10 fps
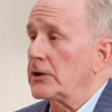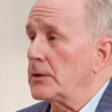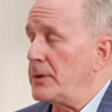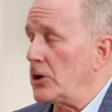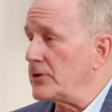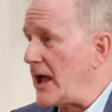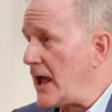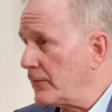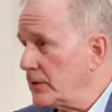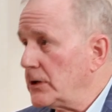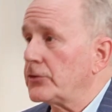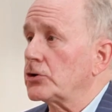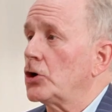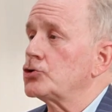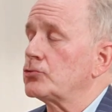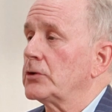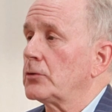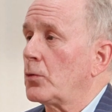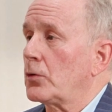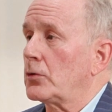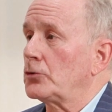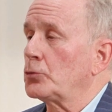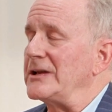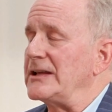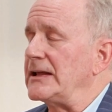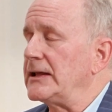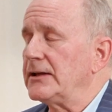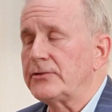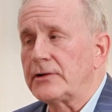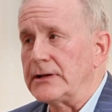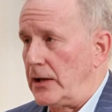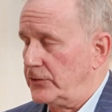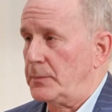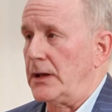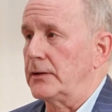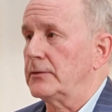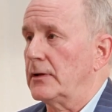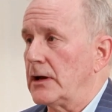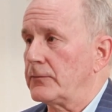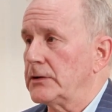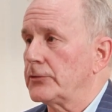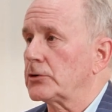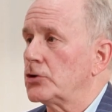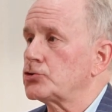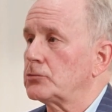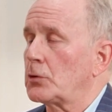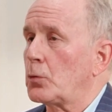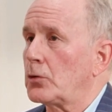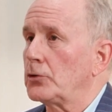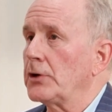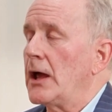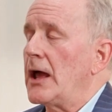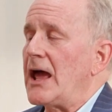Compared to every other country in the world, we easily outspend every other country in the world,